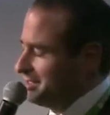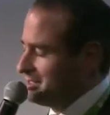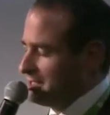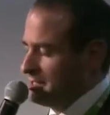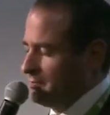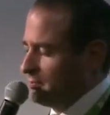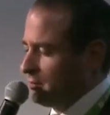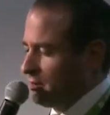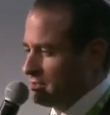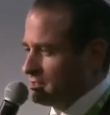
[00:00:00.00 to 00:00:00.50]
it's
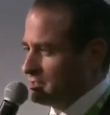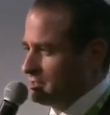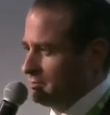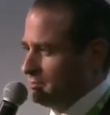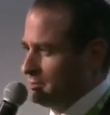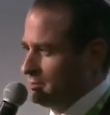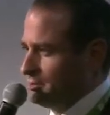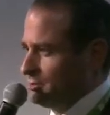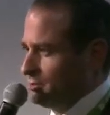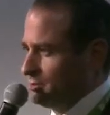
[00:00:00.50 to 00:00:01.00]

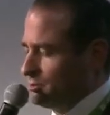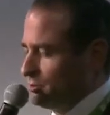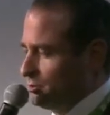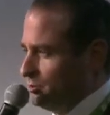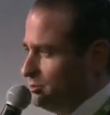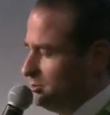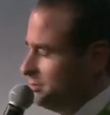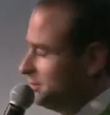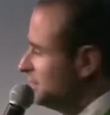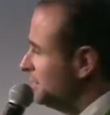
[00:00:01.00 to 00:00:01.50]
impossible to
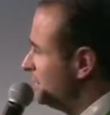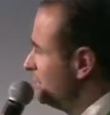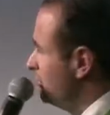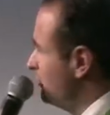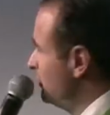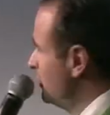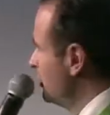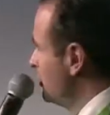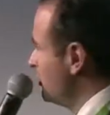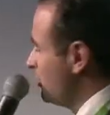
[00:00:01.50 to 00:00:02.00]
do
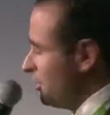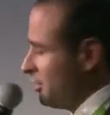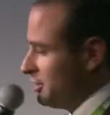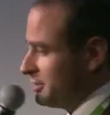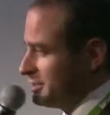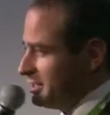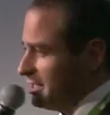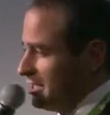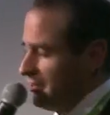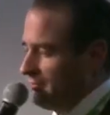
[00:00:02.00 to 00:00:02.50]

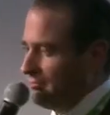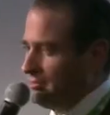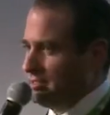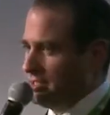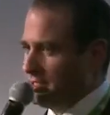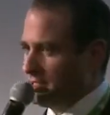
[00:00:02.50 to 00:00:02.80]
because they have